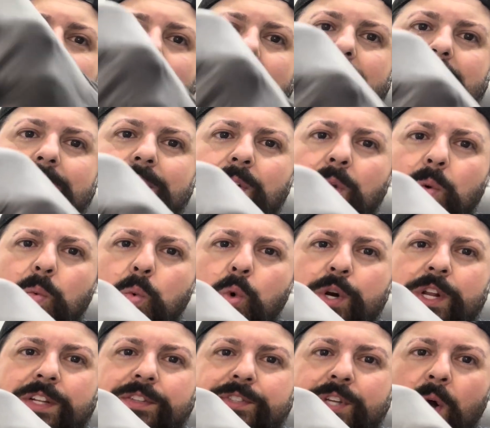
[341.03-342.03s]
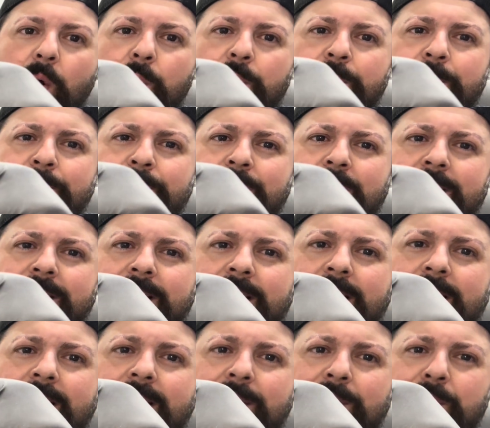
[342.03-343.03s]
Little wooden totem right
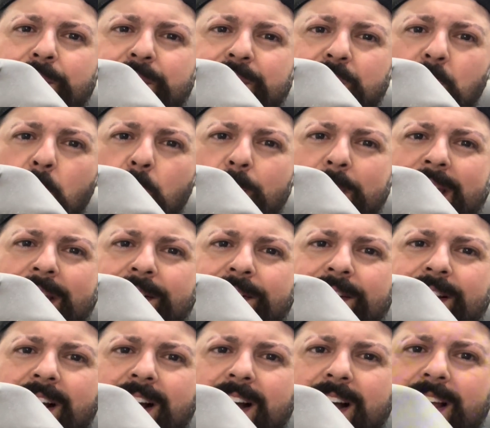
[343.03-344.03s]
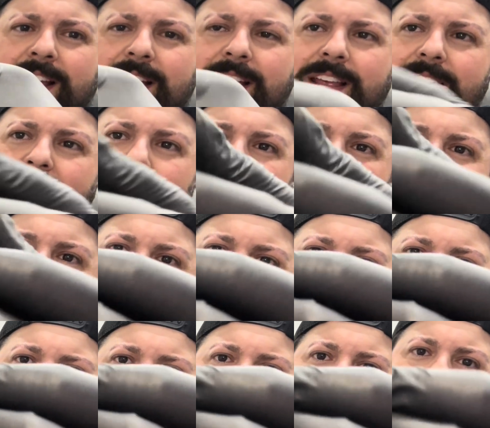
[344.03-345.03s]
there. I don't know if it's homemade or not. And
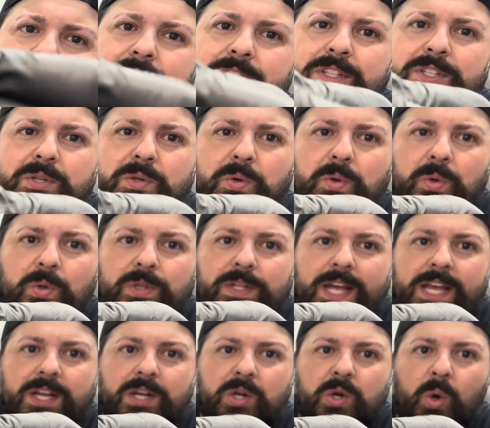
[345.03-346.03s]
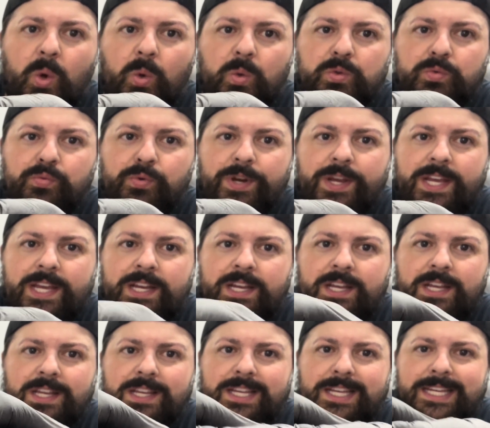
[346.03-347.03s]
then a really cool like gold ring.
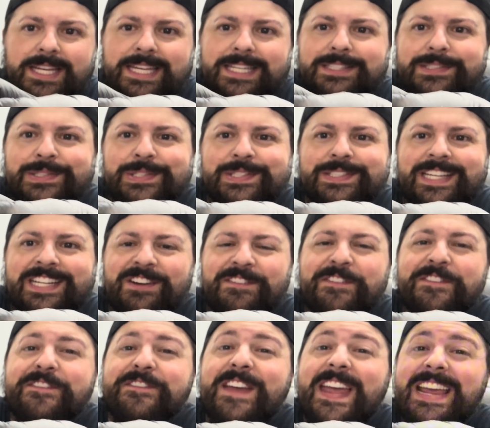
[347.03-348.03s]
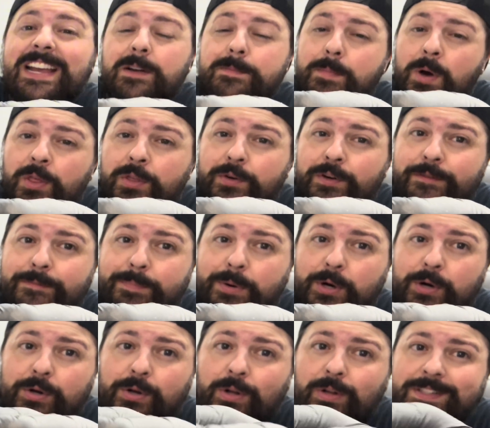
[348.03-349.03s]
It looks like a fake mother of
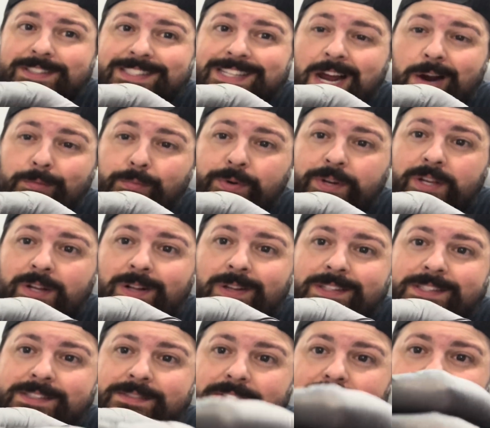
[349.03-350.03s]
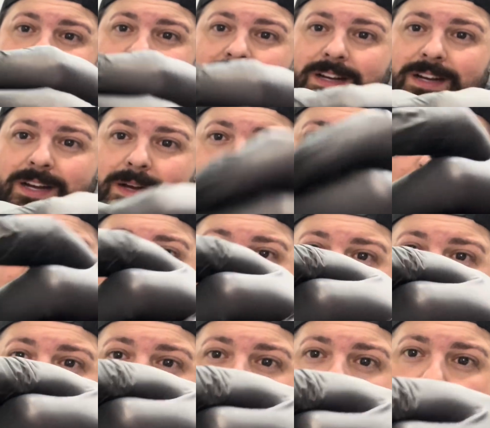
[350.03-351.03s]
pearl. It's not real. It's probably
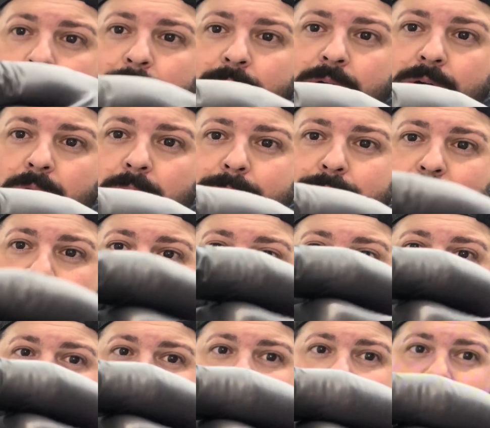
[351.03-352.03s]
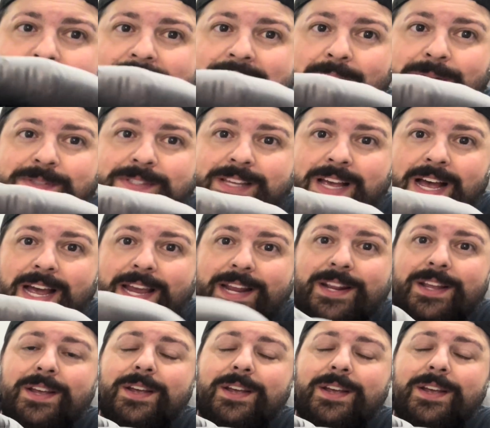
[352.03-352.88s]
copper or brass around the outside.